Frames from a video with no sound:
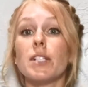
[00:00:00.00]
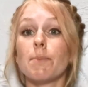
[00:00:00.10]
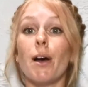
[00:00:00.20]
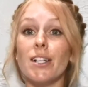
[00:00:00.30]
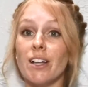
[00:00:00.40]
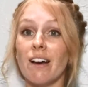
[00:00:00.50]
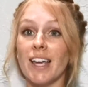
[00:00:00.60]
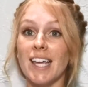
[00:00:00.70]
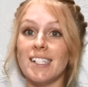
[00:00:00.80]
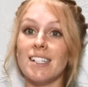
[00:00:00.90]
SMART
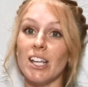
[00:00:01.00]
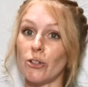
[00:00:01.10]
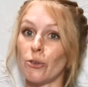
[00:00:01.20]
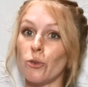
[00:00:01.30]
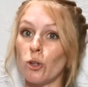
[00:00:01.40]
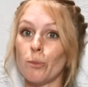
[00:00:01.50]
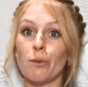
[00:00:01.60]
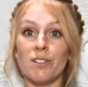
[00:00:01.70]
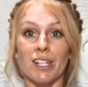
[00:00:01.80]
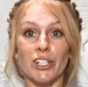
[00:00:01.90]
targets in your
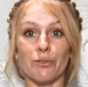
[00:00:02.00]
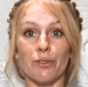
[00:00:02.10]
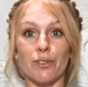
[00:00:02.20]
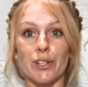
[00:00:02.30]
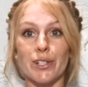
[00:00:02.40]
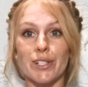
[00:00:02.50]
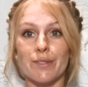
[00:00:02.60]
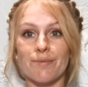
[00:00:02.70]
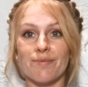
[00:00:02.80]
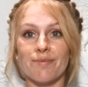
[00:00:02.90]
normal session reviews.